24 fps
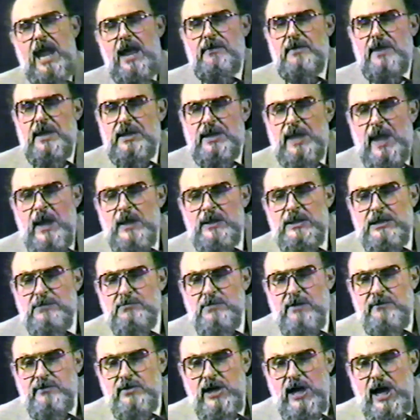the kingdom
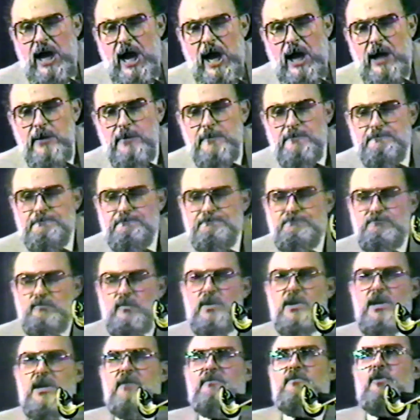of God
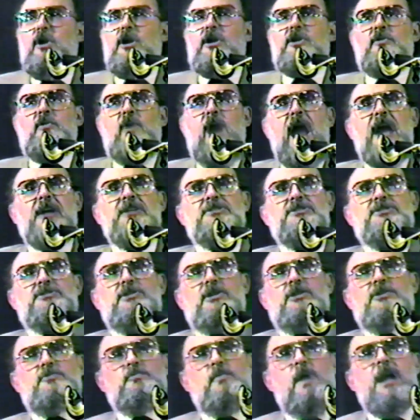for Christ
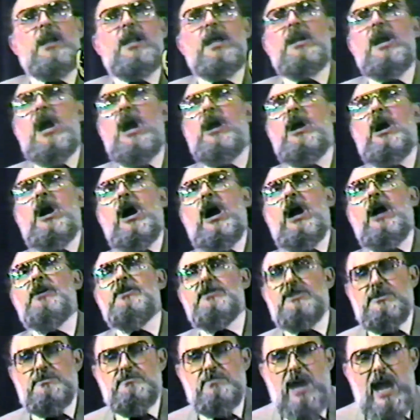to dwell in our
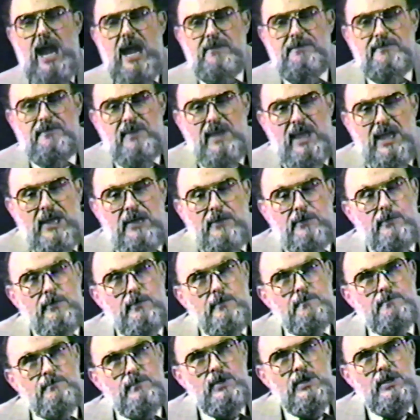hearts by faith.
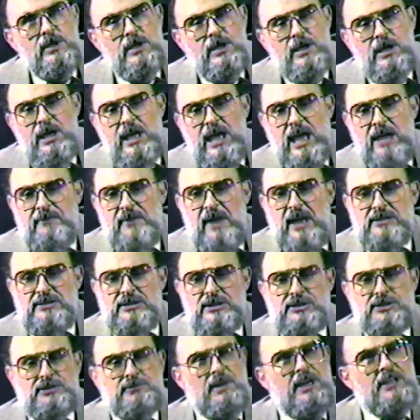
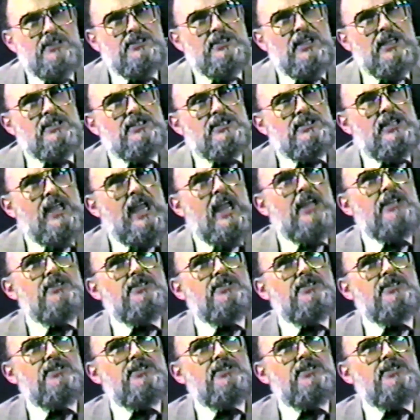Ephesians 3:16